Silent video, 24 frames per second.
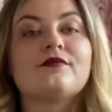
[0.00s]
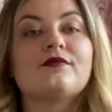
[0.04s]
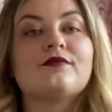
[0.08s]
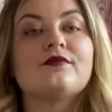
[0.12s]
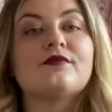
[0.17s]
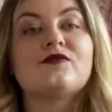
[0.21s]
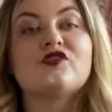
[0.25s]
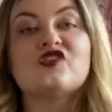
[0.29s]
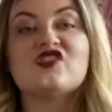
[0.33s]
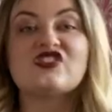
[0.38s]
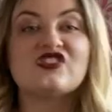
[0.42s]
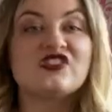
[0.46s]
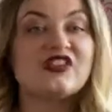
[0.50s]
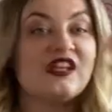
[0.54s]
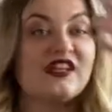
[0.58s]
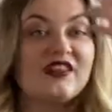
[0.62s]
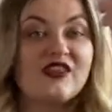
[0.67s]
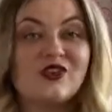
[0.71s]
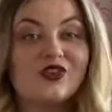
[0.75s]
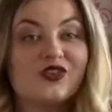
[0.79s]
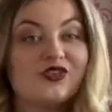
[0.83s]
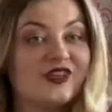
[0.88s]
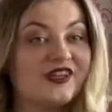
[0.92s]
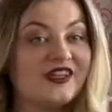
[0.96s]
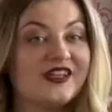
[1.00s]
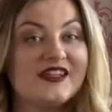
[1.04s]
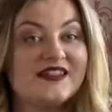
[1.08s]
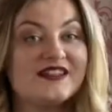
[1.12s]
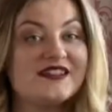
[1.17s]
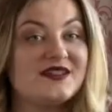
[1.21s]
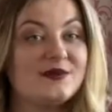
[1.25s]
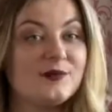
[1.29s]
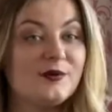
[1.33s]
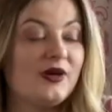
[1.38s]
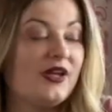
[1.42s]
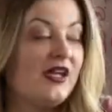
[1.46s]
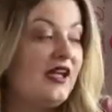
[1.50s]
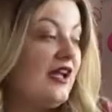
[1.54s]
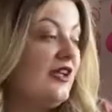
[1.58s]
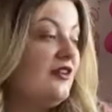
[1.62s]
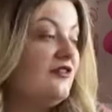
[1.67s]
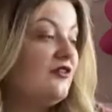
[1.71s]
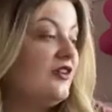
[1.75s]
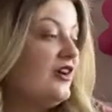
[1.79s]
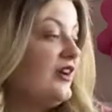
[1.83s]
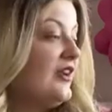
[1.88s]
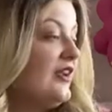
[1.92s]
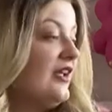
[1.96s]
Just hear the crickets in my head
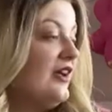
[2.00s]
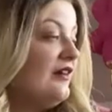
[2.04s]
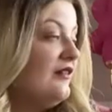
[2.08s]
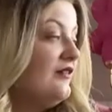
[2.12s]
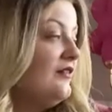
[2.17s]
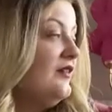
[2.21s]
right now.